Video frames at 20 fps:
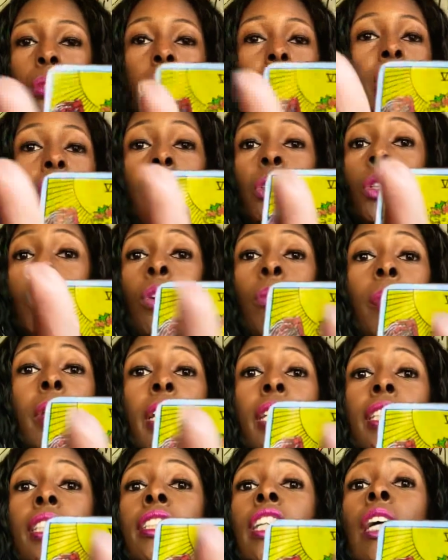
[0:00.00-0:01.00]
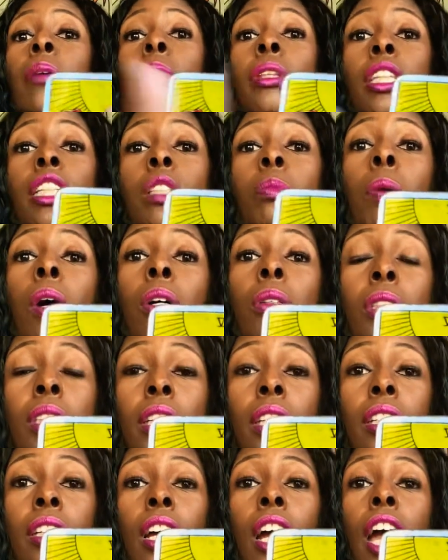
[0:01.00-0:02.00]
is either going to mean stay with this
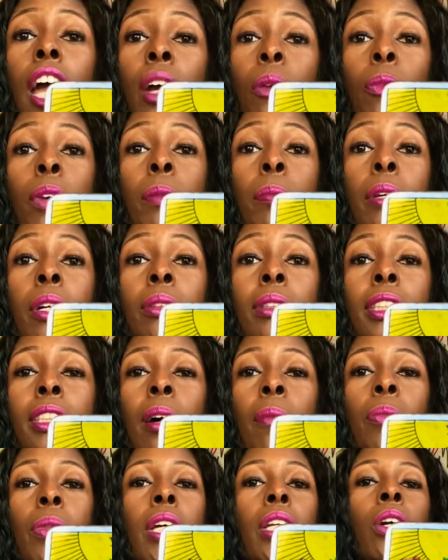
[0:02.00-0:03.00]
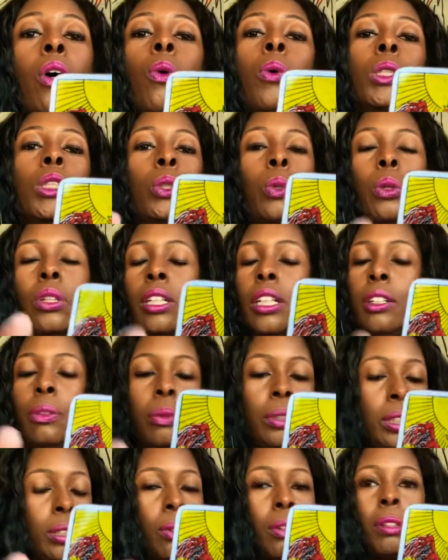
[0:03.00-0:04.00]
person and rebuild something, or
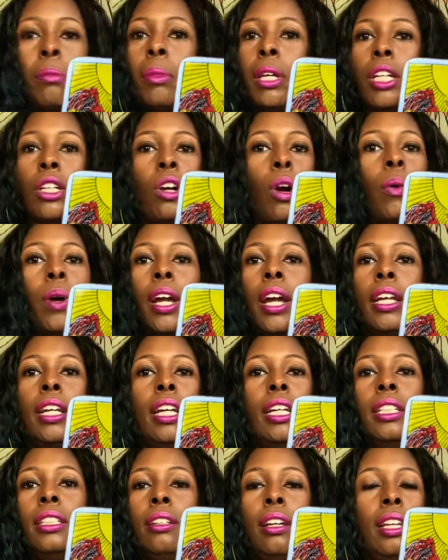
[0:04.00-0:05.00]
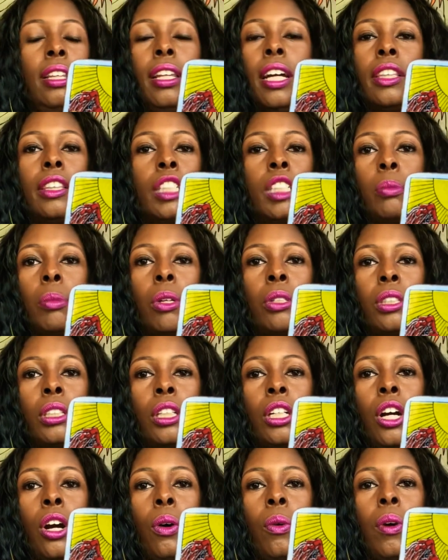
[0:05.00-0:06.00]
it's going to mean go ahead and let this person
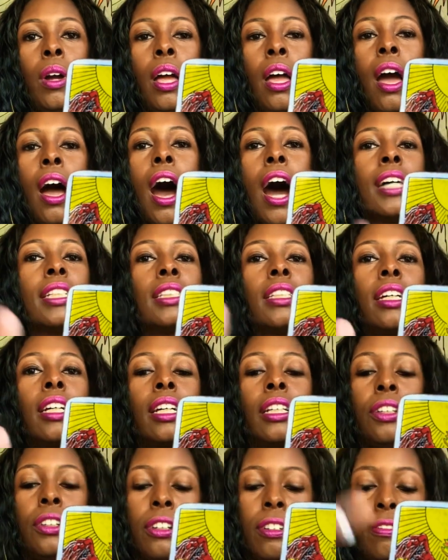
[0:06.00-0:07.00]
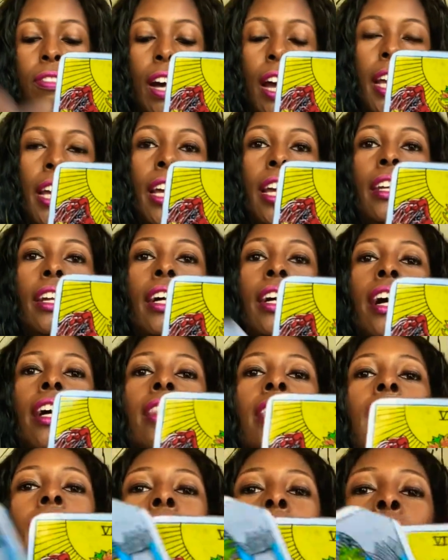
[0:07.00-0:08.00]
go. I said clarify it, and I got
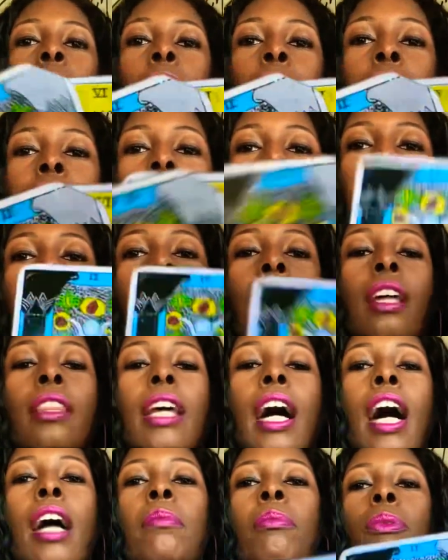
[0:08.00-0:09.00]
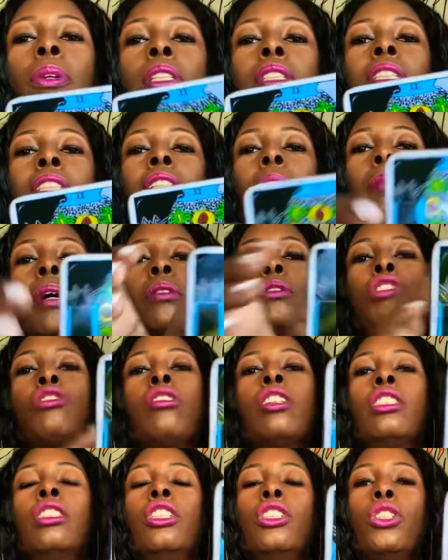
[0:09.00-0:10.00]
the High Priestess. The High Priestess is about
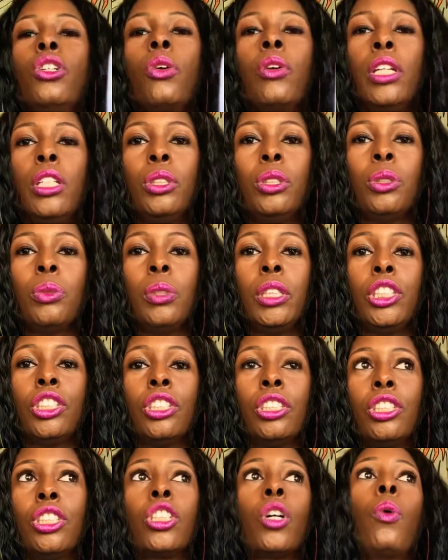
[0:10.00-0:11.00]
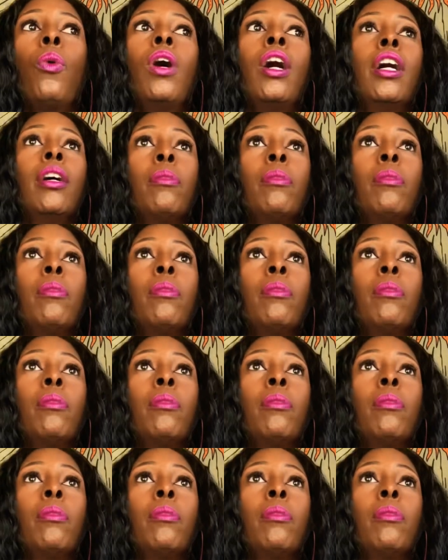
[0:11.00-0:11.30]
trusting your intuition. So